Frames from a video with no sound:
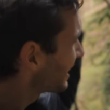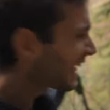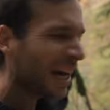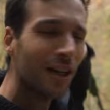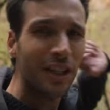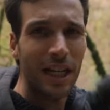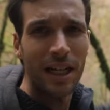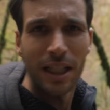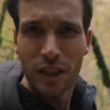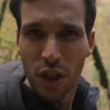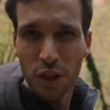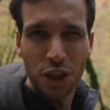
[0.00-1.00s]
Get out there,
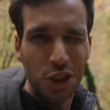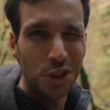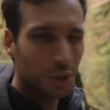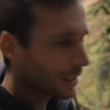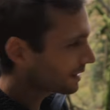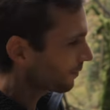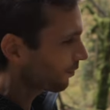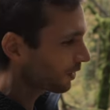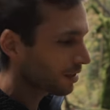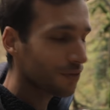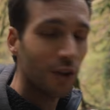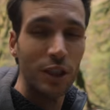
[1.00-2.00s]
go shoot, try
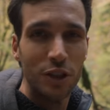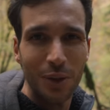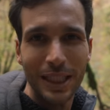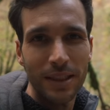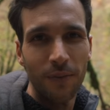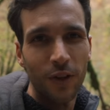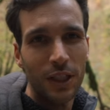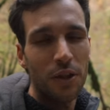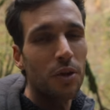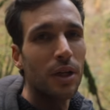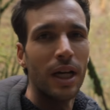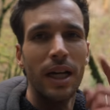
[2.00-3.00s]
something different, try something
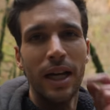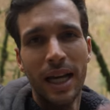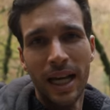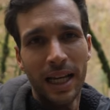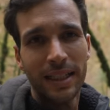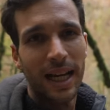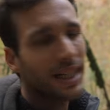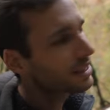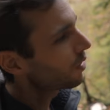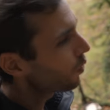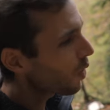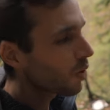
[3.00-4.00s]
new. And guys,
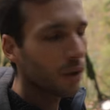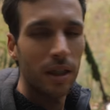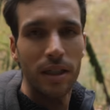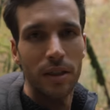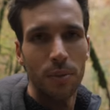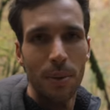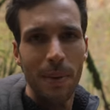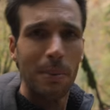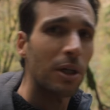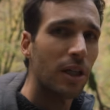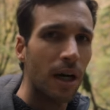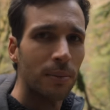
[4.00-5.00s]
whoo,
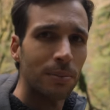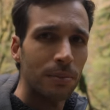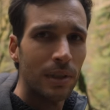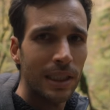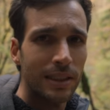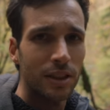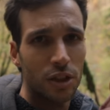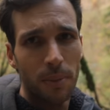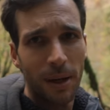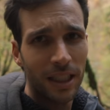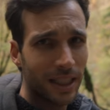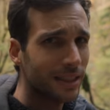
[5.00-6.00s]
remember, come listen to the
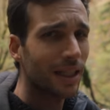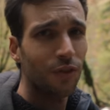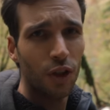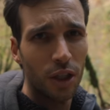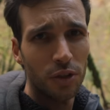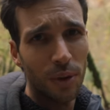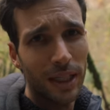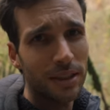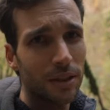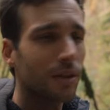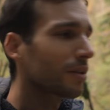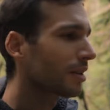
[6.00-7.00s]
podcast. I forgot to ask
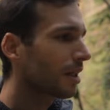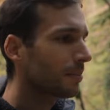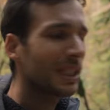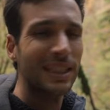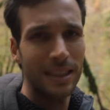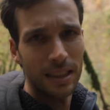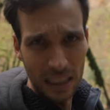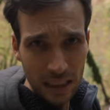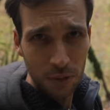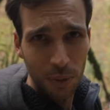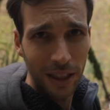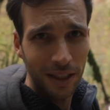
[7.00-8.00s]
you. Come listen.
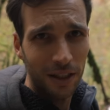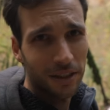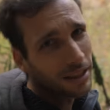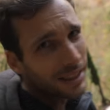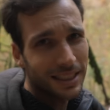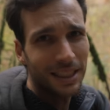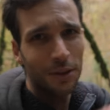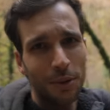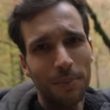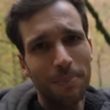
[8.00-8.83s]
It's really good. See you.